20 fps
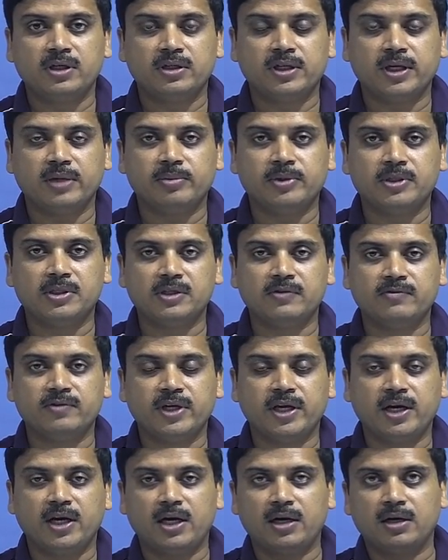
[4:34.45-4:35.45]
That means if
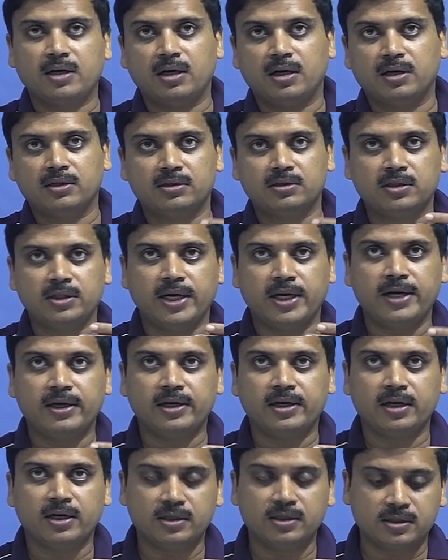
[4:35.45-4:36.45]
there are 3
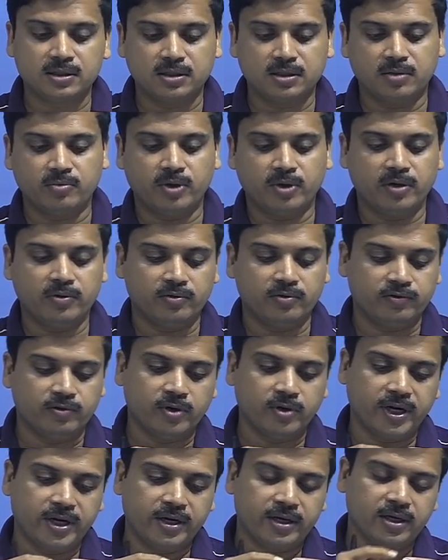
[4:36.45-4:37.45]
antennas,
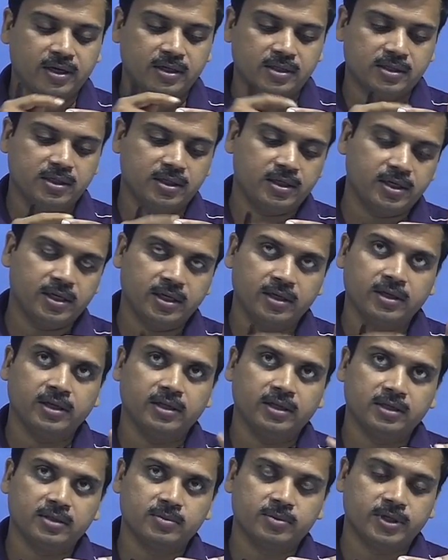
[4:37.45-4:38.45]
4 antennas in
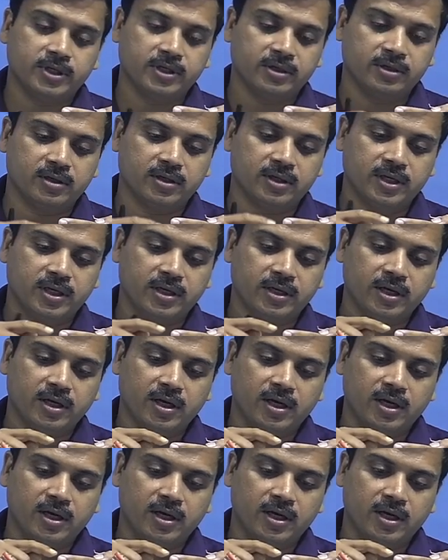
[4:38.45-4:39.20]
this particular thing,